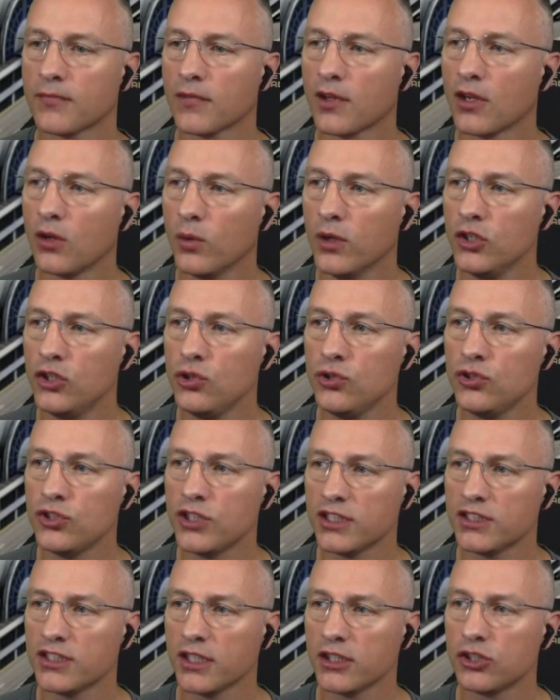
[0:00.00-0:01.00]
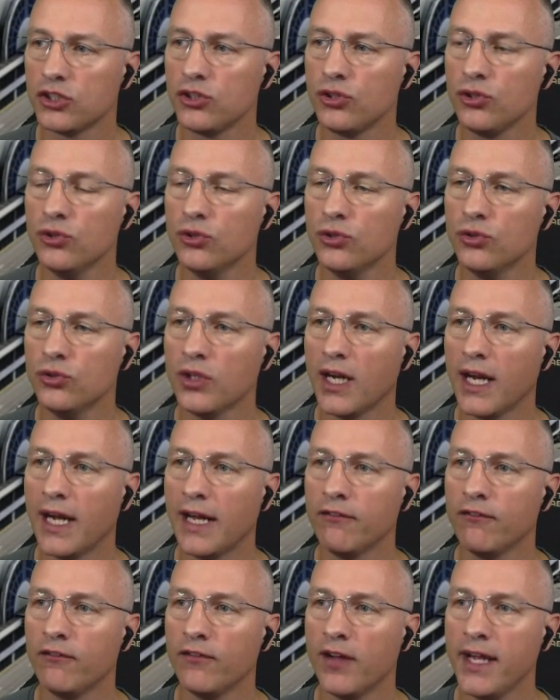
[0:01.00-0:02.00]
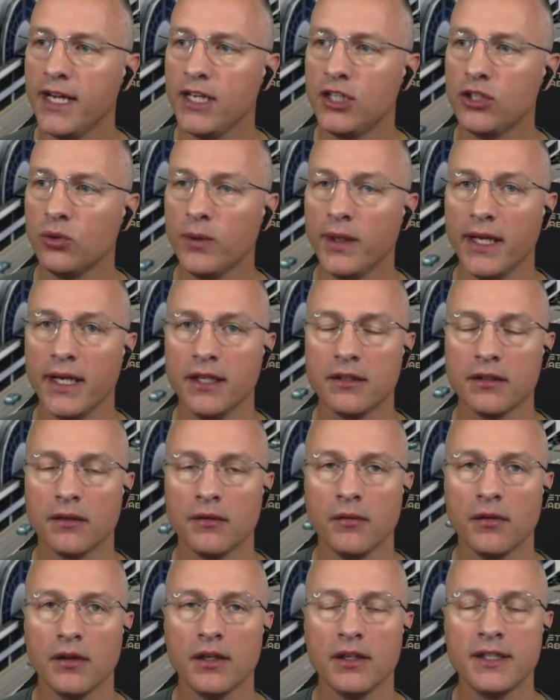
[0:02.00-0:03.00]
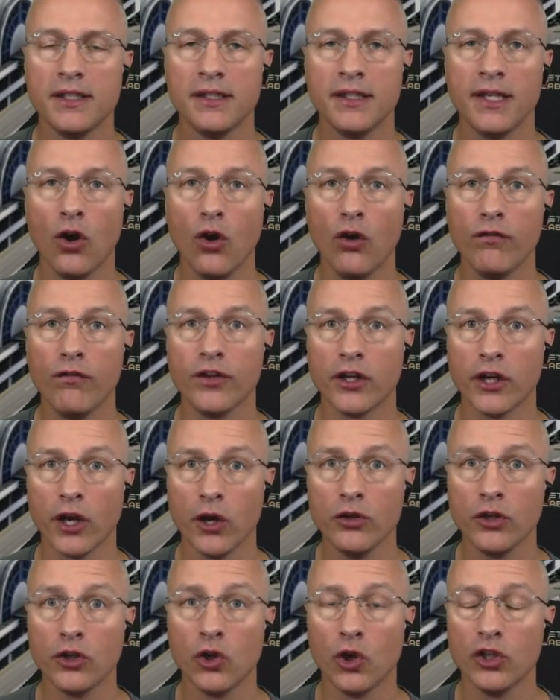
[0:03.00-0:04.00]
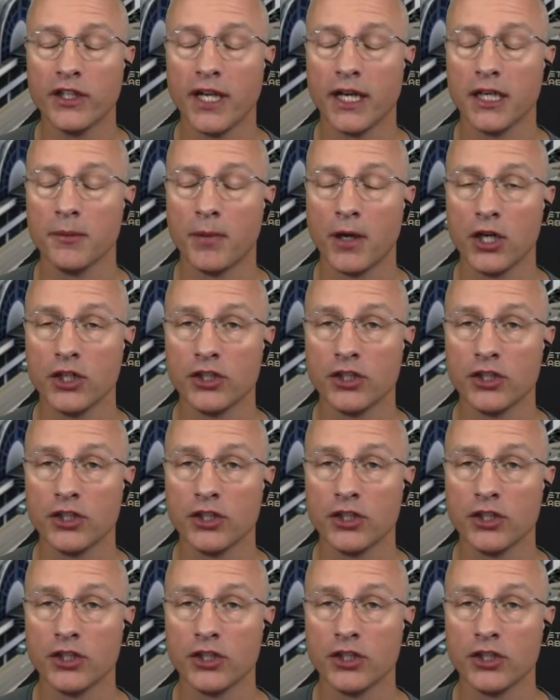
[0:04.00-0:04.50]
when 2662 and 808 get off the ground and contact departure,